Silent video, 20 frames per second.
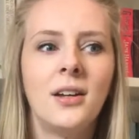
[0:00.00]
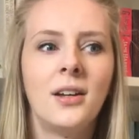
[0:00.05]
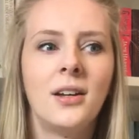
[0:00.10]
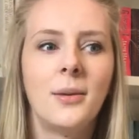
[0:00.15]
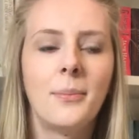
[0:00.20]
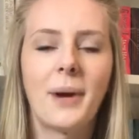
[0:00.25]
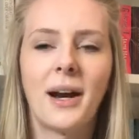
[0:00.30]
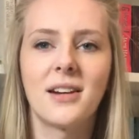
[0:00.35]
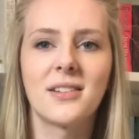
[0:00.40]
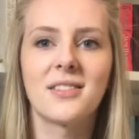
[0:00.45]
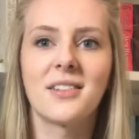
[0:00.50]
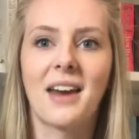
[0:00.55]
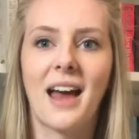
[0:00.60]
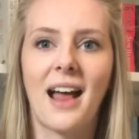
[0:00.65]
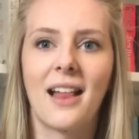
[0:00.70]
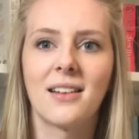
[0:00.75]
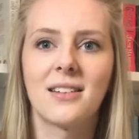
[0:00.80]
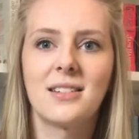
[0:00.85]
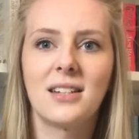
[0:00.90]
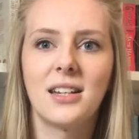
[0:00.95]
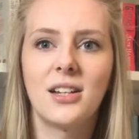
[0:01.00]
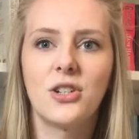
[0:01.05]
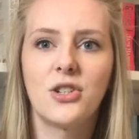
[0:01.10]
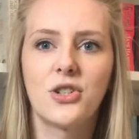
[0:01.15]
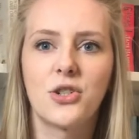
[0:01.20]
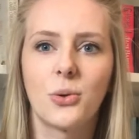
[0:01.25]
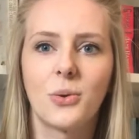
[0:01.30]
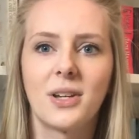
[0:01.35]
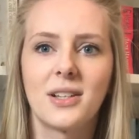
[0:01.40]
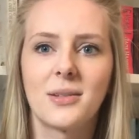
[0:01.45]
personality and
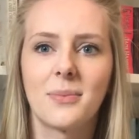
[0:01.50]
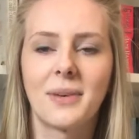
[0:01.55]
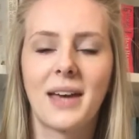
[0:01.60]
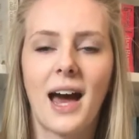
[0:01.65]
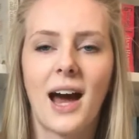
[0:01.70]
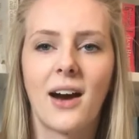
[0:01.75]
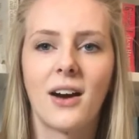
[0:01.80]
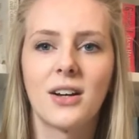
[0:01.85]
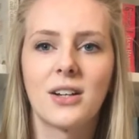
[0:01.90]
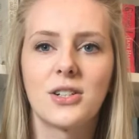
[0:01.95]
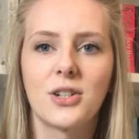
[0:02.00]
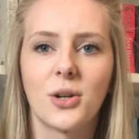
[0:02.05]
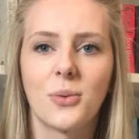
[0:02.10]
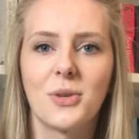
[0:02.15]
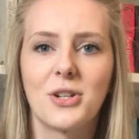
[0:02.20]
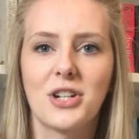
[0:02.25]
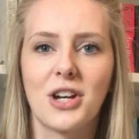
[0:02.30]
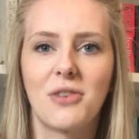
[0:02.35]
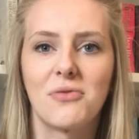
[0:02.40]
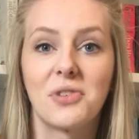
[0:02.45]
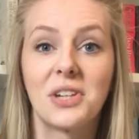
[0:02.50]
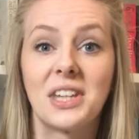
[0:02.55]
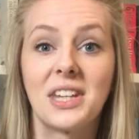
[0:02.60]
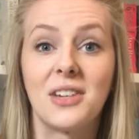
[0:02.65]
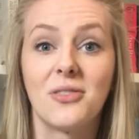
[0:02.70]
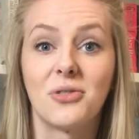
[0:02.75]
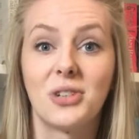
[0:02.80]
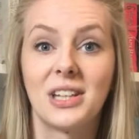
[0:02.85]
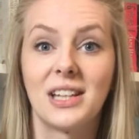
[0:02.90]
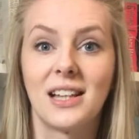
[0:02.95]
showing some character, which I really,
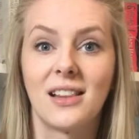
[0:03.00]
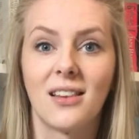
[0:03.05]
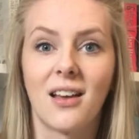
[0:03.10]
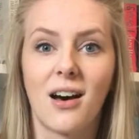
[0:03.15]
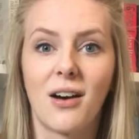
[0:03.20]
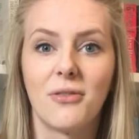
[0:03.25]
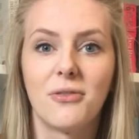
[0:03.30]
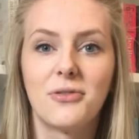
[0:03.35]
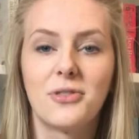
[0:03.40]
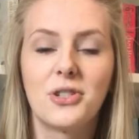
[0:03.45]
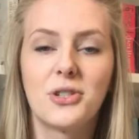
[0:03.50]
really loved.